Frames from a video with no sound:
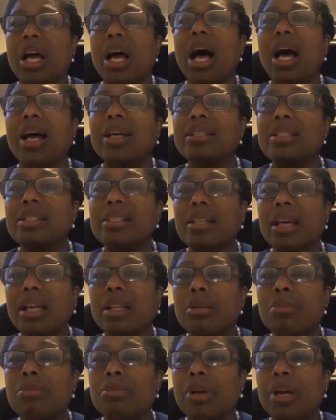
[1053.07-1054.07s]
I
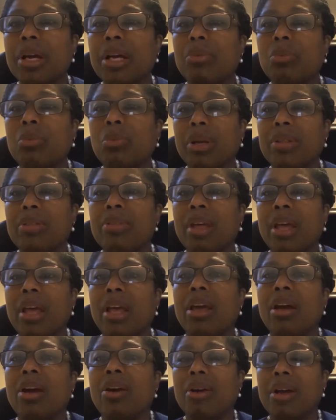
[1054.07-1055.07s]
celebrate when
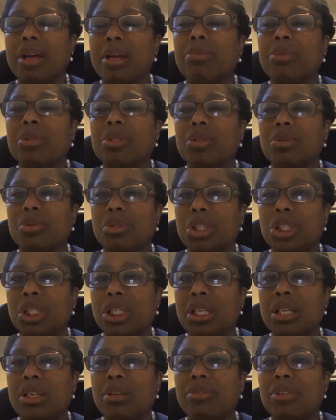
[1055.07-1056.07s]
they are able to
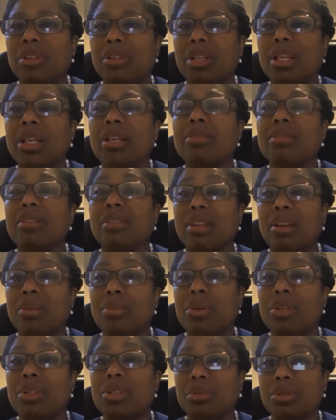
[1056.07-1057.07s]
achieve the things that they
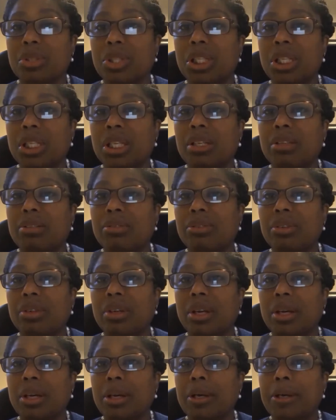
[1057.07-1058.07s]
want to achieve.
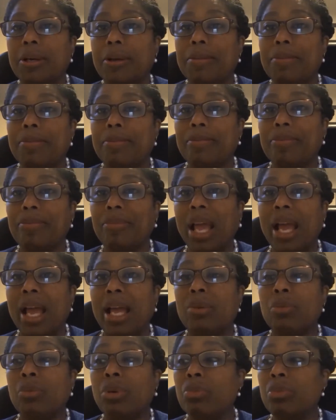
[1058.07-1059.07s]

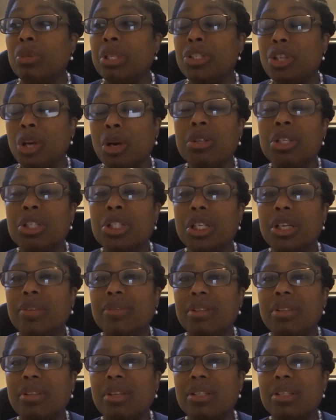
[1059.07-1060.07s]
And when we don't achieve the
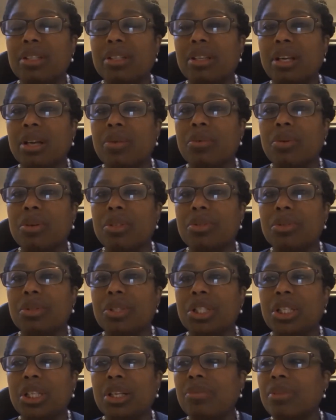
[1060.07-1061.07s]
things that they want to
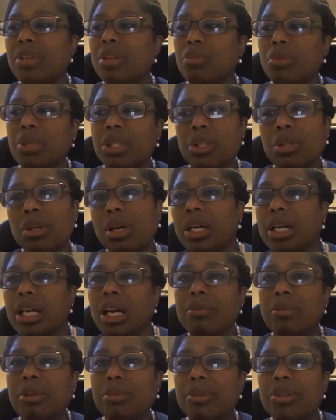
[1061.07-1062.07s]
achieve, then we try to
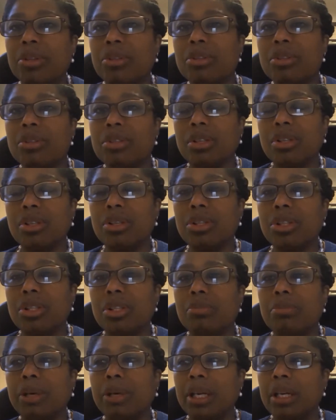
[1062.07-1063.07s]
come up with a new
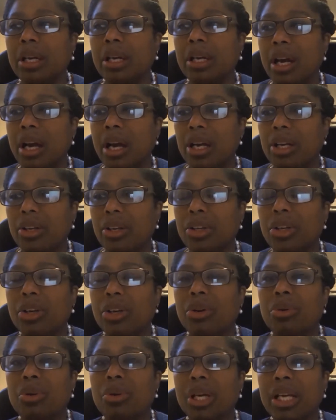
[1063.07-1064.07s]
solution. But,
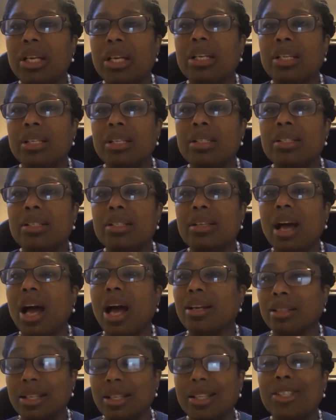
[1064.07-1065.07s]
it is
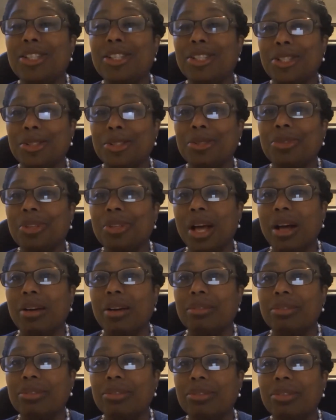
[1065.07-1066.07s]
unconditional love.
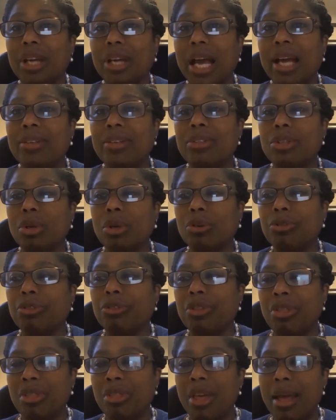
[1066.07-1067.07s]
And so for
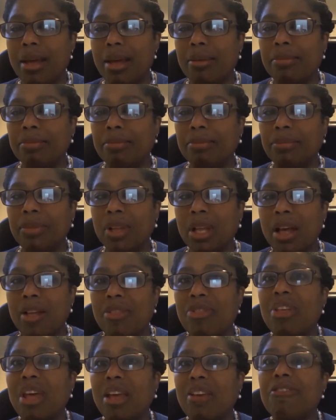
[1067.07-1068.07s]
them,
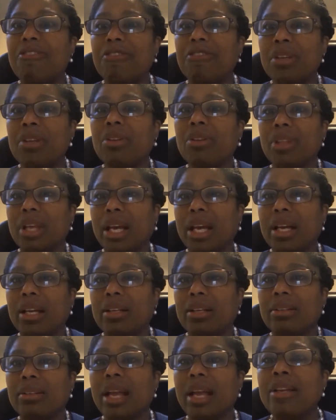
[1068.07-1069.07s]
they feel that.
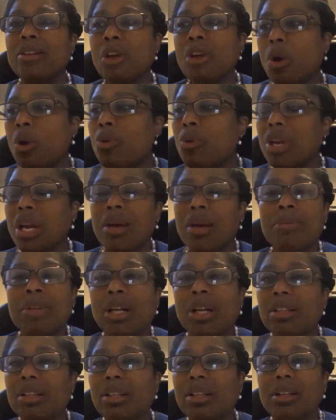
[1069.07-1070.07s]
They know that I'm
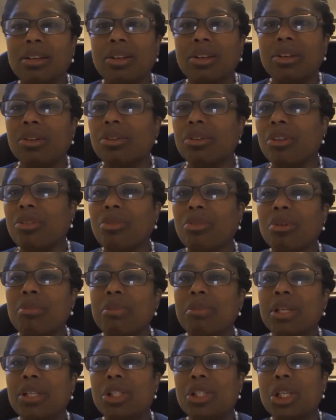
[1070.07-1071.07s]
not the
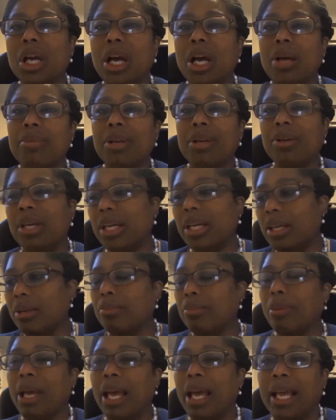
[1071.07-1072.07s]
3-minute job, in,
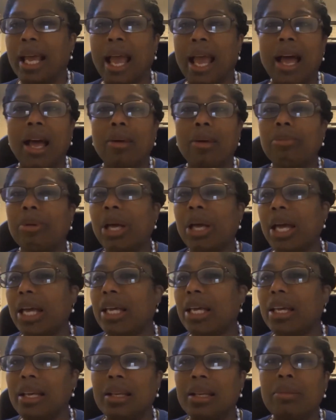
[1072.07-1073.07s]
bang, out, bang,
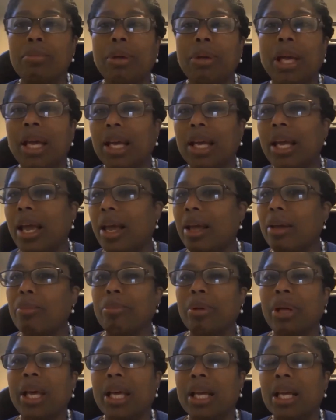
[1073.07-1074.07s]
in, bang, out,
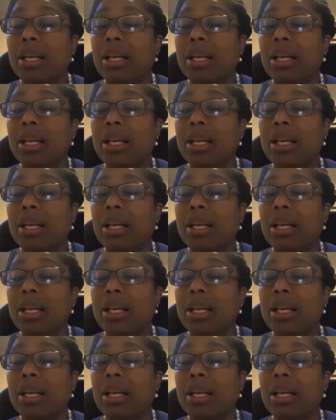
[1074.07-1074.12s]
bang.